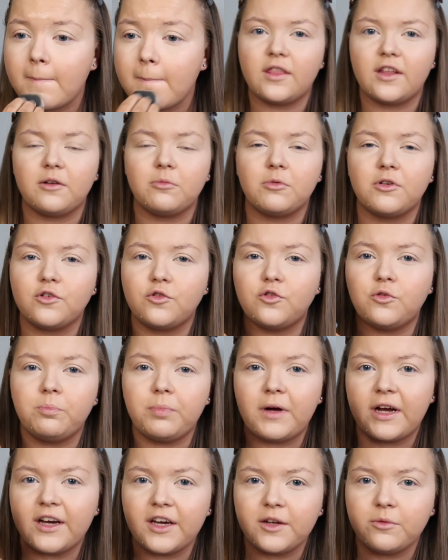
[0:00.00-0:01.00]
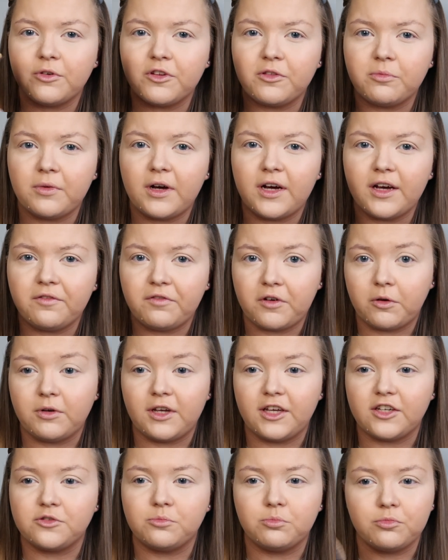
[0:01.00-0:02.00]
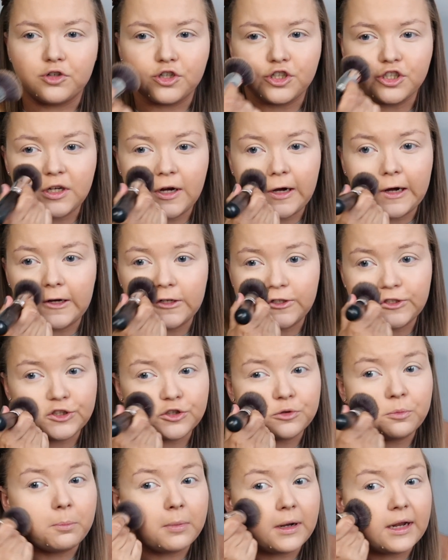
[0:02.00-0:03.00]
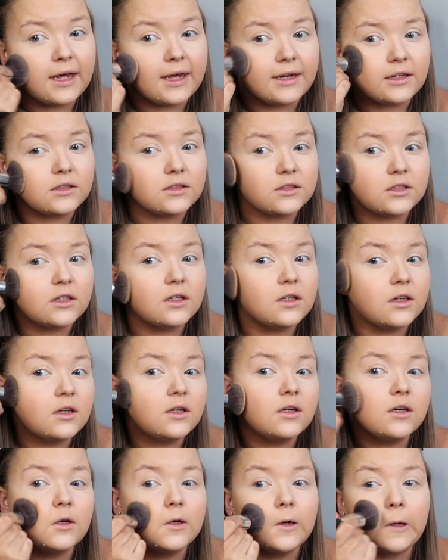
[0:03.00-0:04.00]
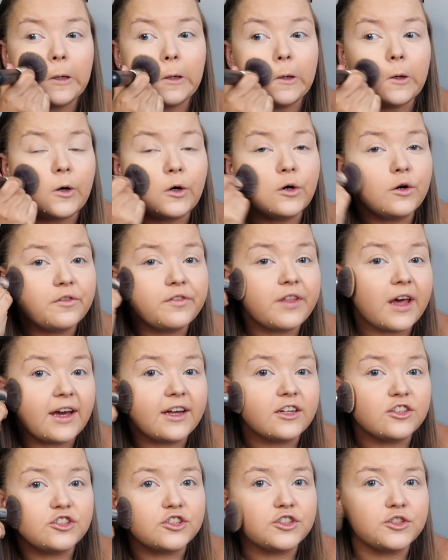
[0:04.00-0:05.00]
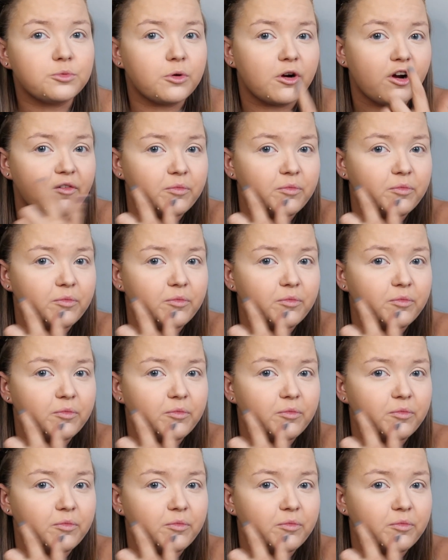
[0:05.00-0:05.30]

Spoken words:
Then I'm going to go back in with my foundation brush and just blend all of the edges where